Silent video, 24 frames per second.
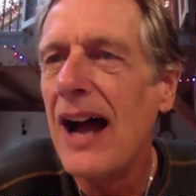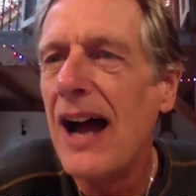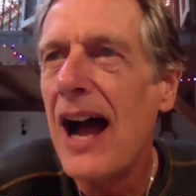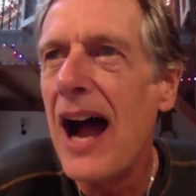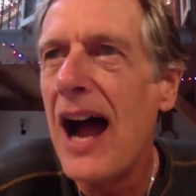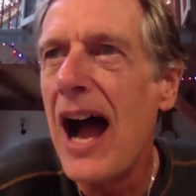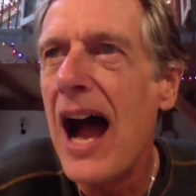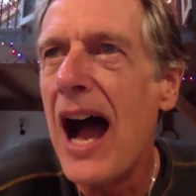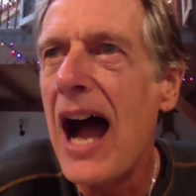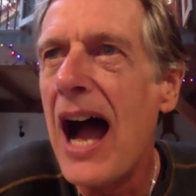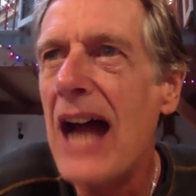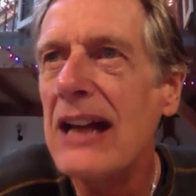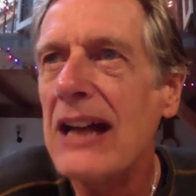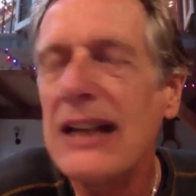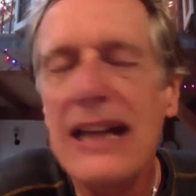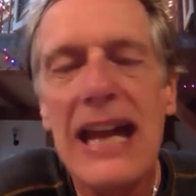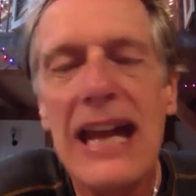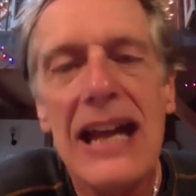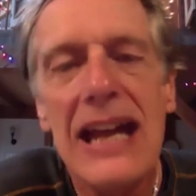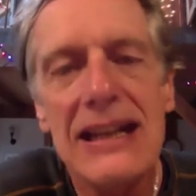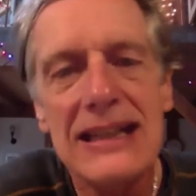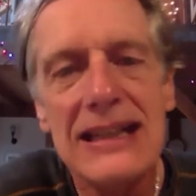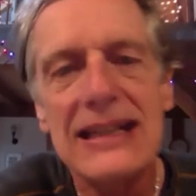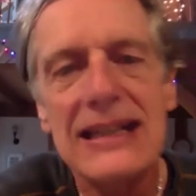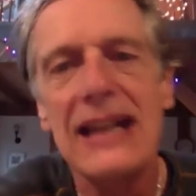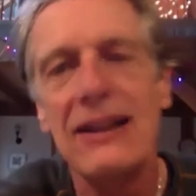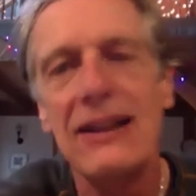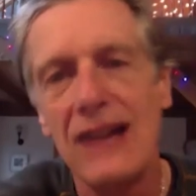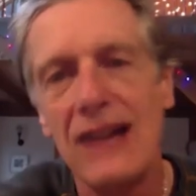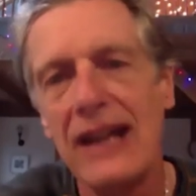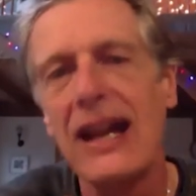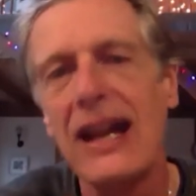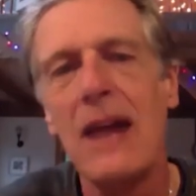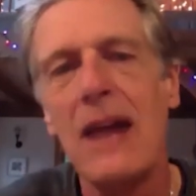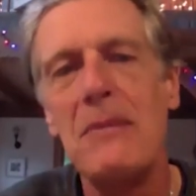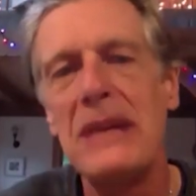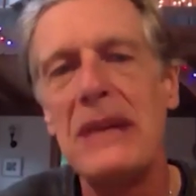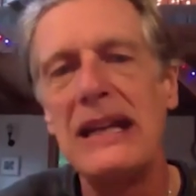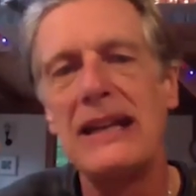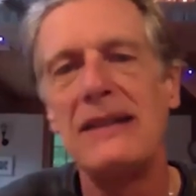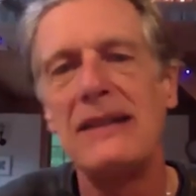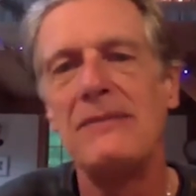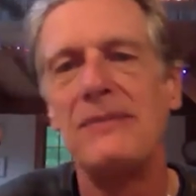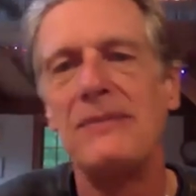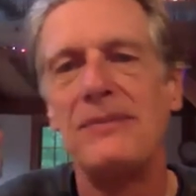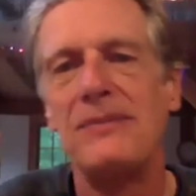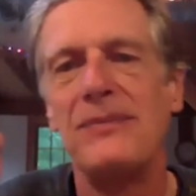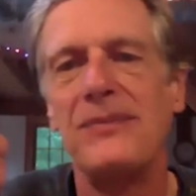I can't say,
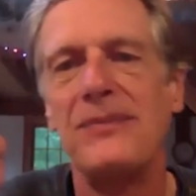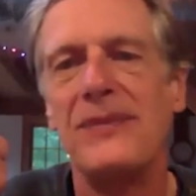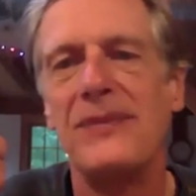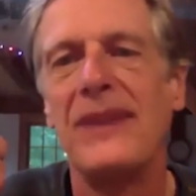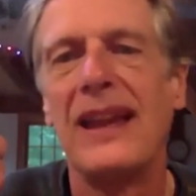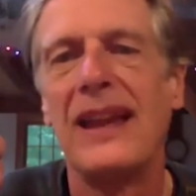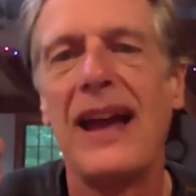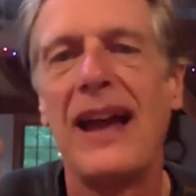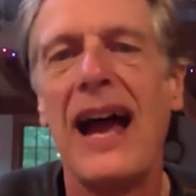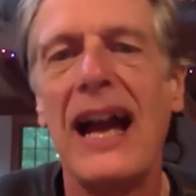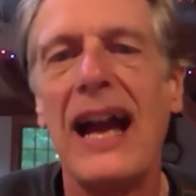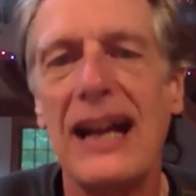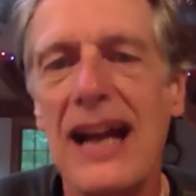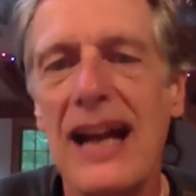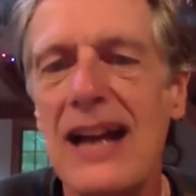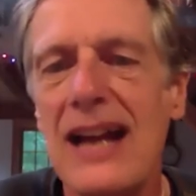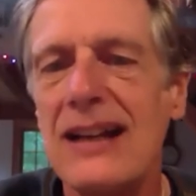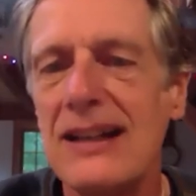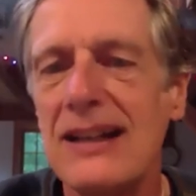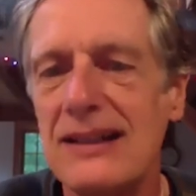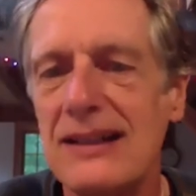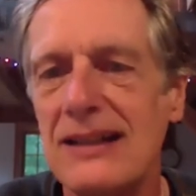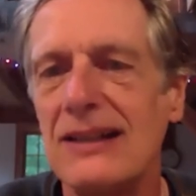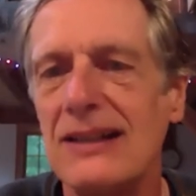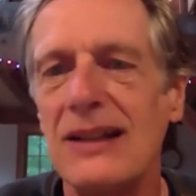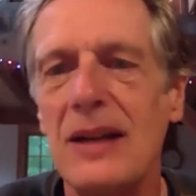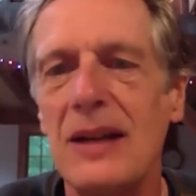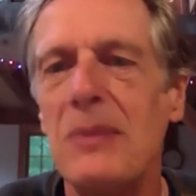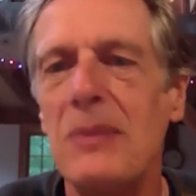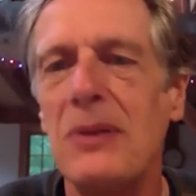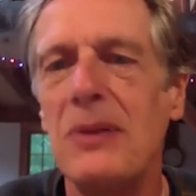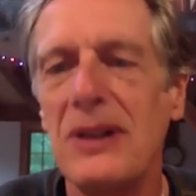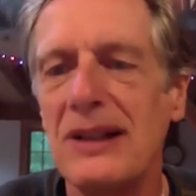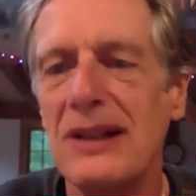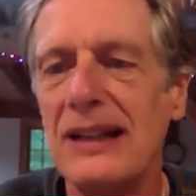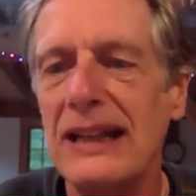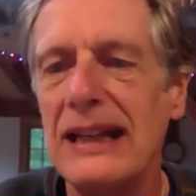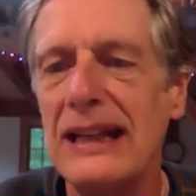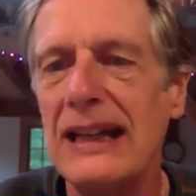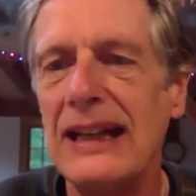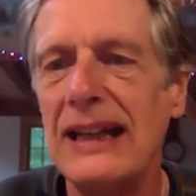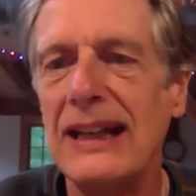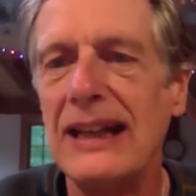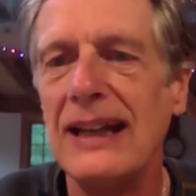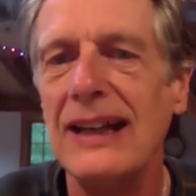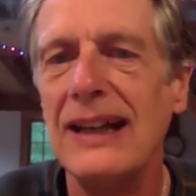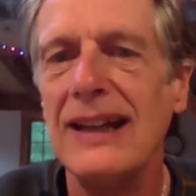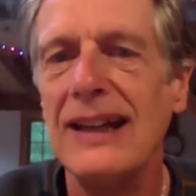I kind of
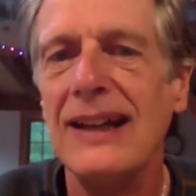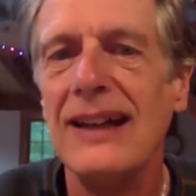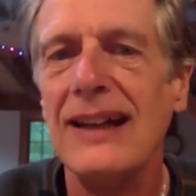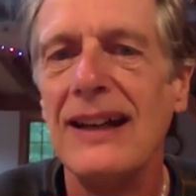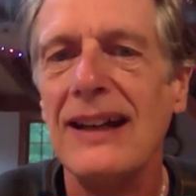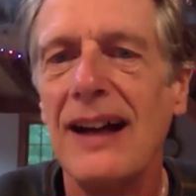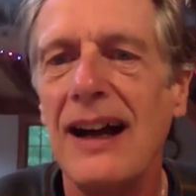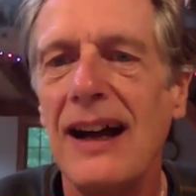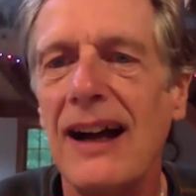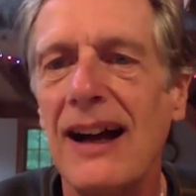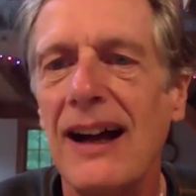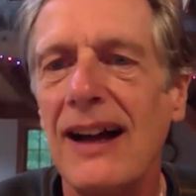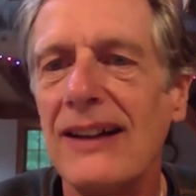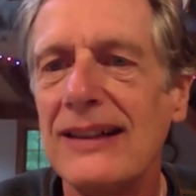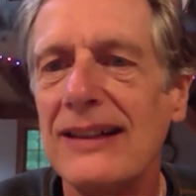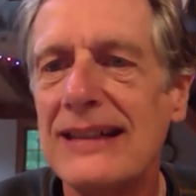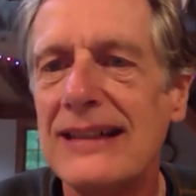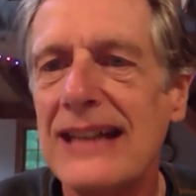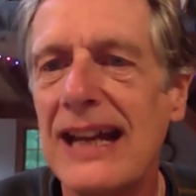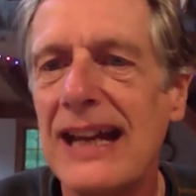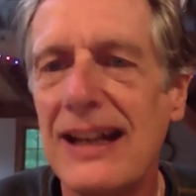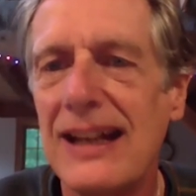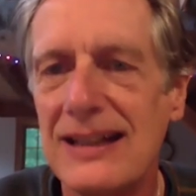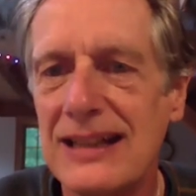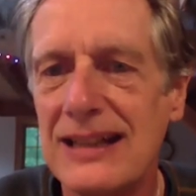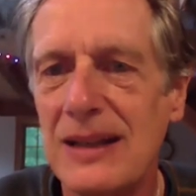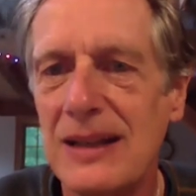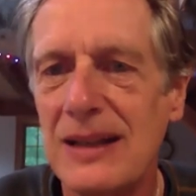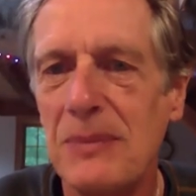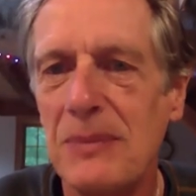deliberately set us up